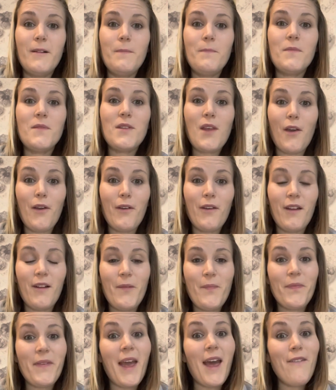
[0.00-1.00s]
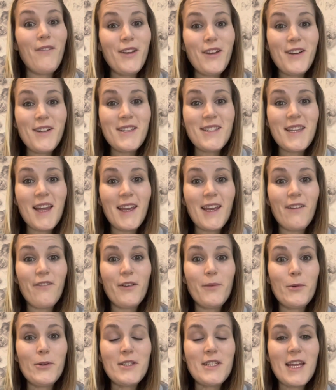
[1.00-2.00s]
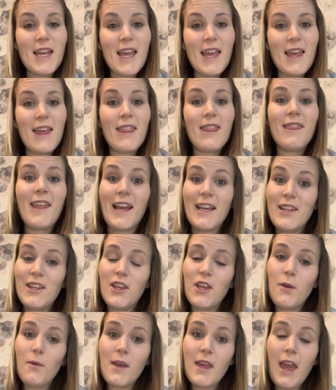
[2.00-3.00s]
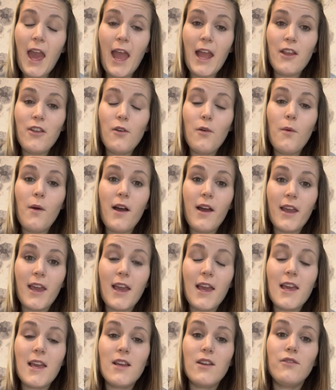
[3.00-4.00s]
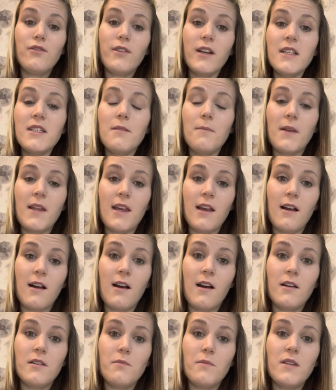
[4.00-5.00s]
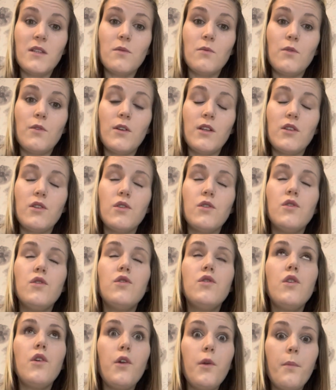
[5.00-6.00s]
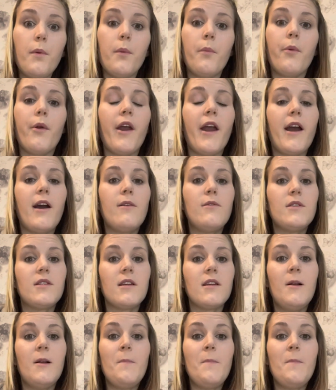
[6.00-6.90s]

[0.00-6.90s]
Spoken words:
So have a nice day, everybody. Thank you again. You're working incredibly hard. Miss Warner's super proud.